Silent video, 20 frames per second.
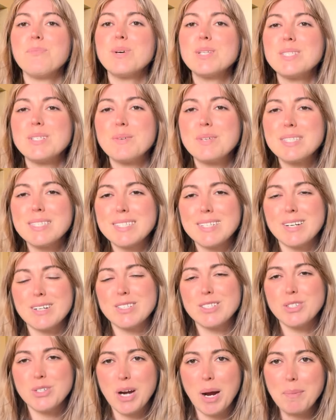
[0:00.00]
When someone
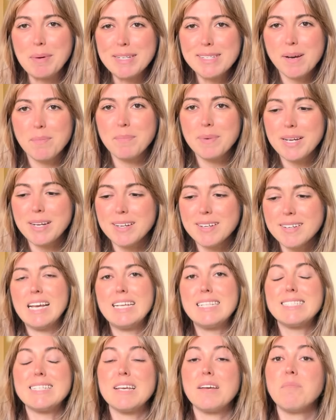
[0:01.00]
starts trauma dumping,
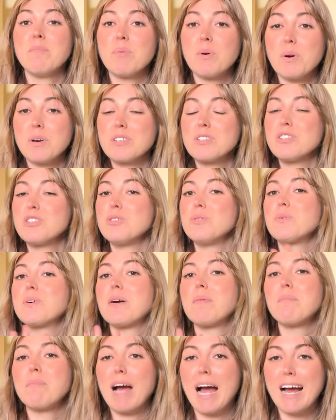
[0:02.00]
it's important to
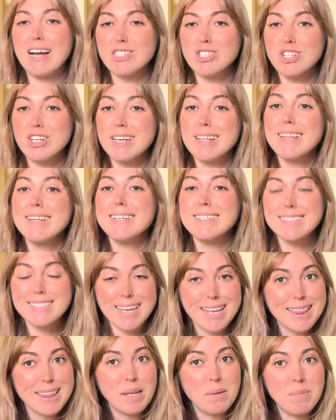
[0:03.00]
compassionately
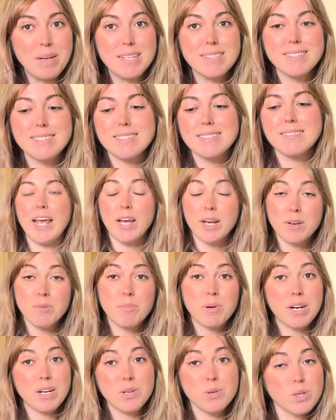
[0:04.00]
set limits
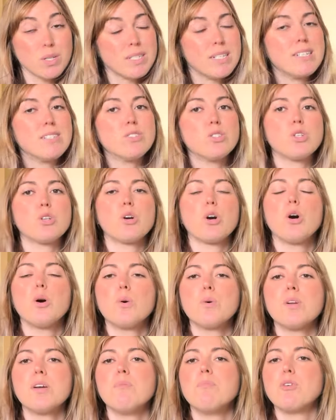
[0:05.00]
and prioritize your
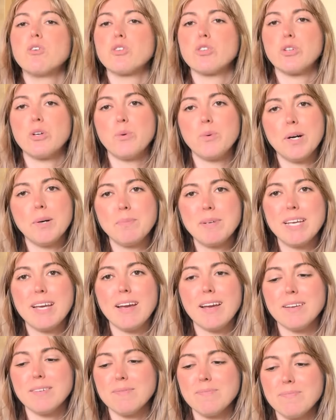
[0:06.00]
own emotional
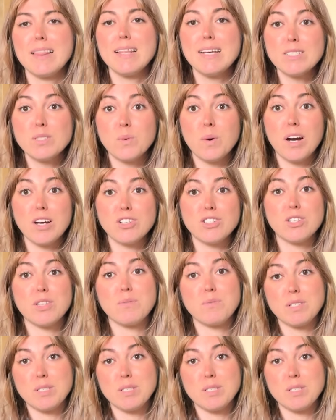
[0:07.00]
well-being. Let's watch the